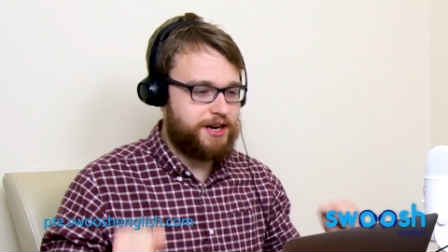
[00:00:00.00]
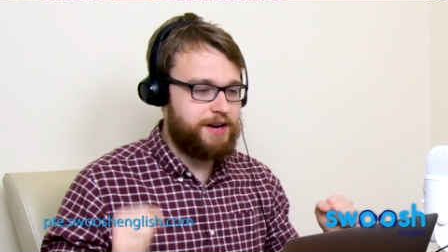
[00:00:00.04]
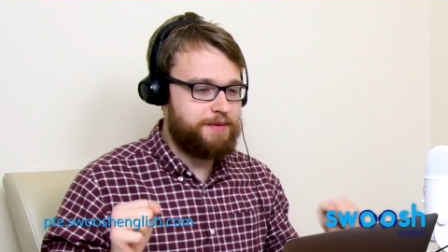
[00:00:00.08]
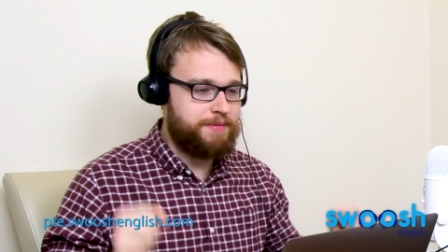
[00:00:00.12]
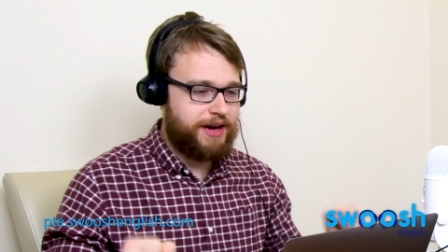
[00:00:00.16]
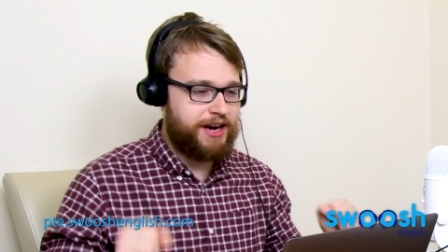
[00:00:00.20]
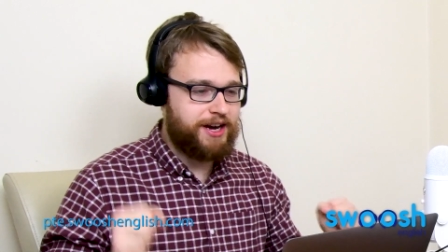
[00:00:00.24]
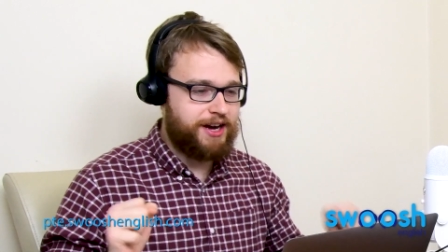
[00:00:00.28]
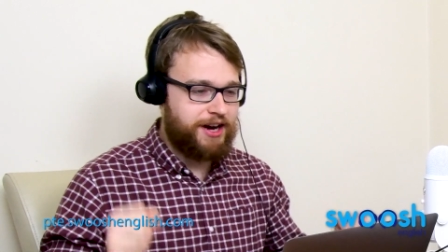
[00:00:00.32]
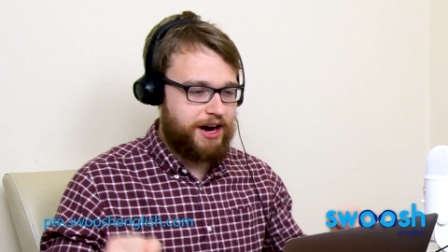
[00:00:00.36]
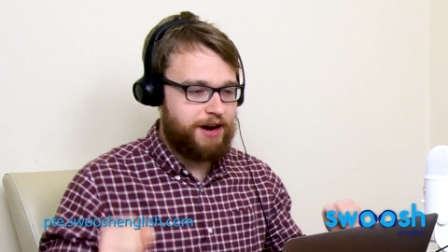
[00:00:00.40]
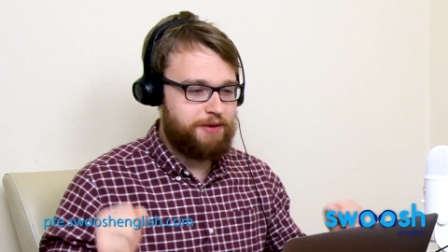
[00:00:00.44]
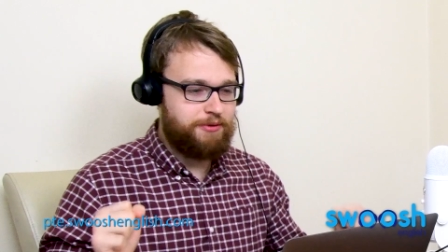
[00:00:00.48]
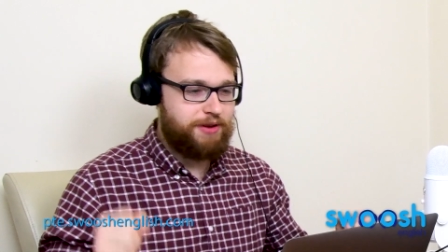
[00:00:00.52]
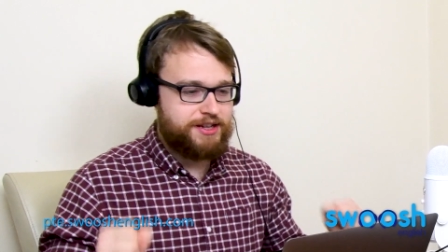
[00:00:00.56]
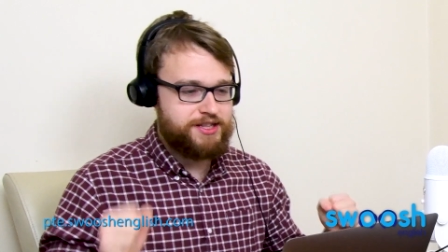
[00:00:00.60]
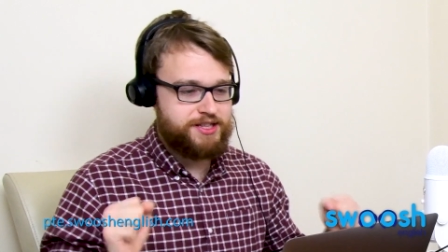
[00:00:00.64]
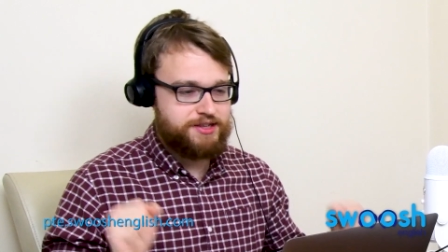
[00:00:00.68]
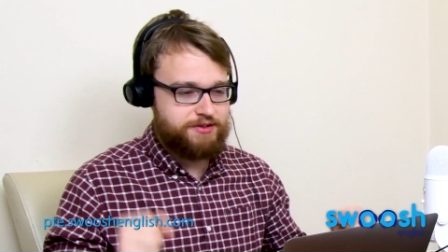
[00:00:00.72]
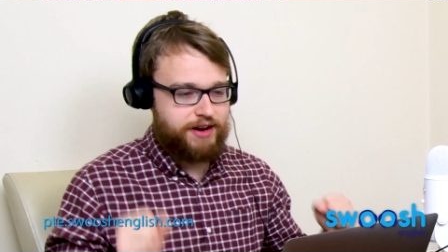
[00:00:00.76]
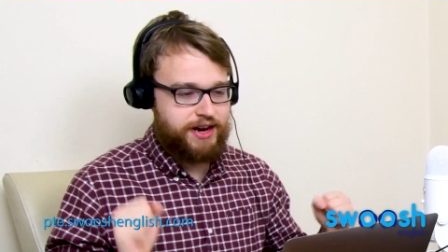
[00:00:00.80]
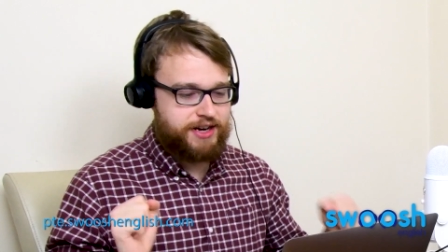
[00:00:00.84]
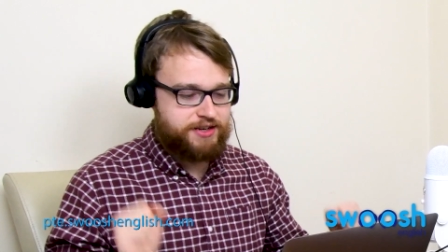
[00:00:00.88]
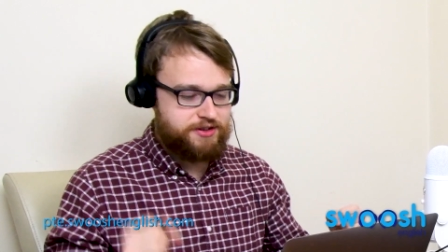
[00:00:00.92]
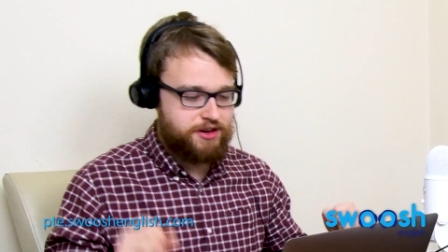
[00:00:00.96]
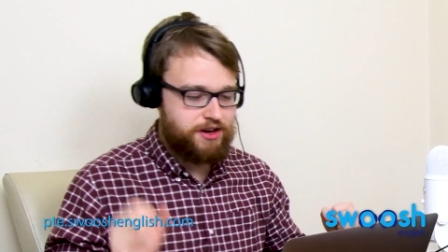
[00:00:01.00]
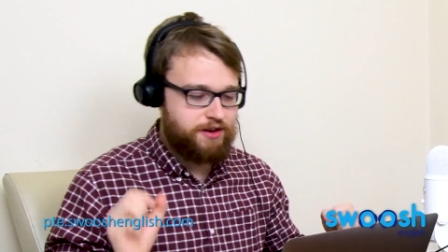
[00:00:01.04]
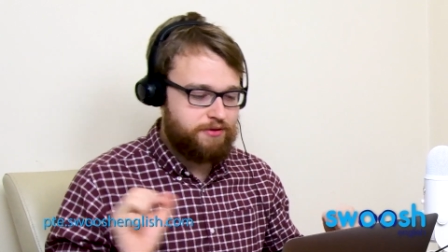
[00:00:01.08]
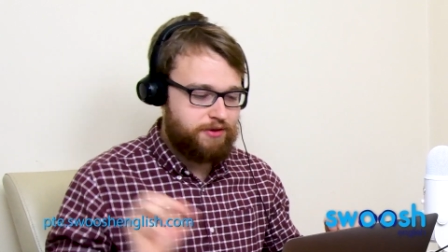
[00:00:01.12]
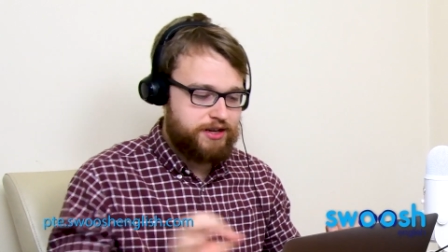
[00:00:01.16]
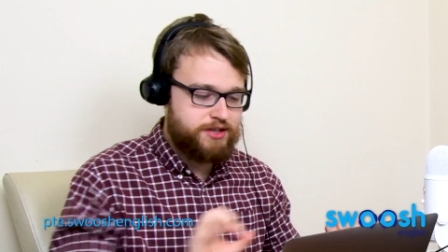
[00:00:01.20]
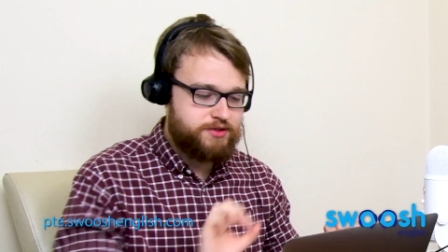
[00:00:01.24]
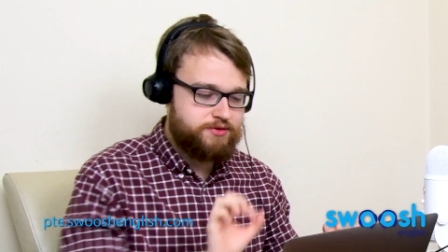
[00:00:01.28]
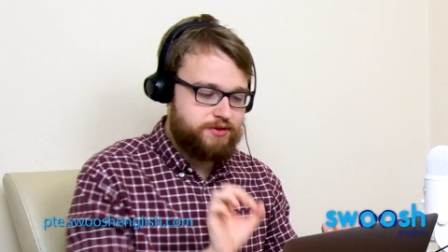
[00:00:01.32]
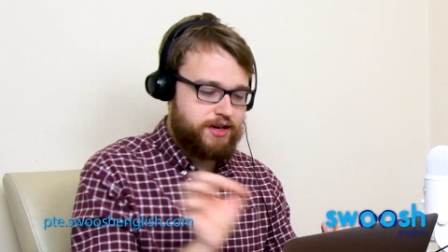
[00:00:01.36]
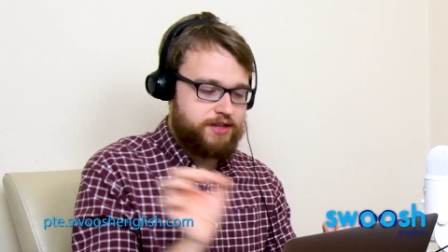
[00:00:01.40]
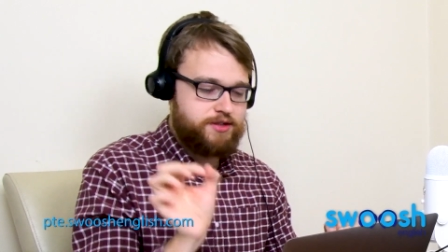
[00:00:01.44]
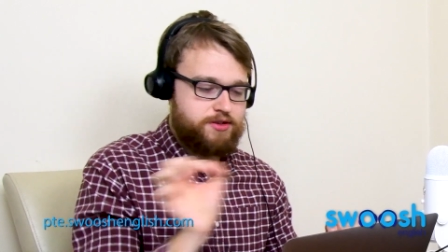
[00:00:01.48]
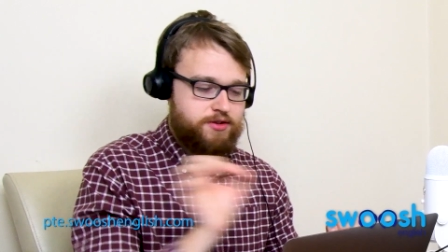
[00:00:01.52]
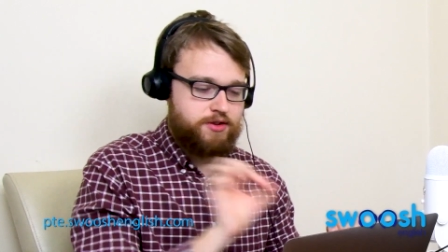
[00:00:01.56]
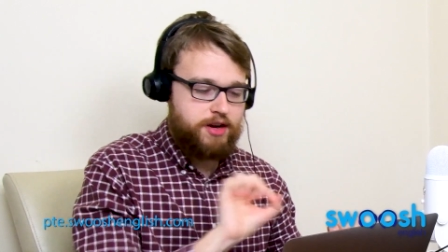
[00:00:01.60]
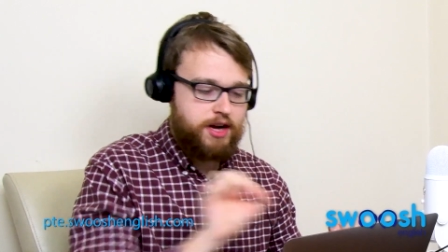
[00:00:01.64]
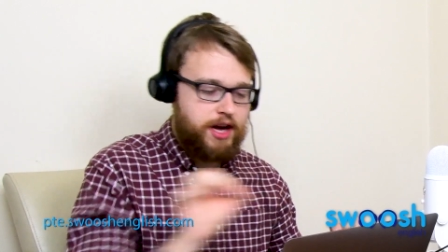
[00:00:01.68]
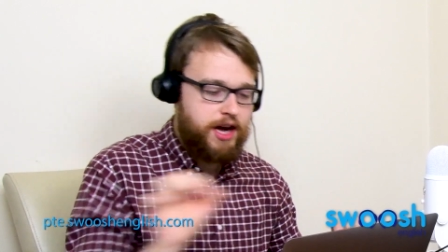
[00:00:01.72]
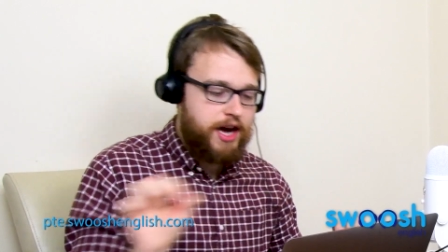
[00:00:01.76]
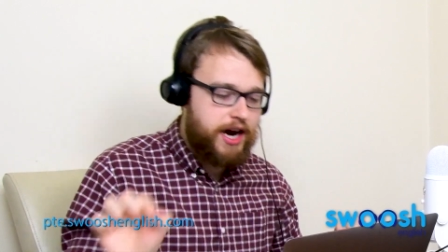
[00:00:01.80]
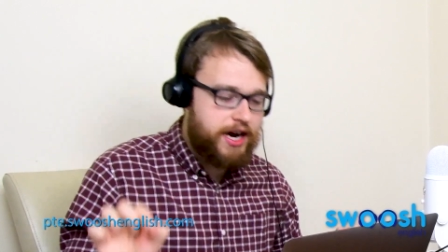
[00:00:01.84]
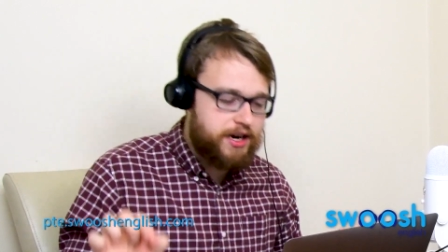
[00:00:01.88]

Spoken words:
Oh my God, what do I do? What do I do?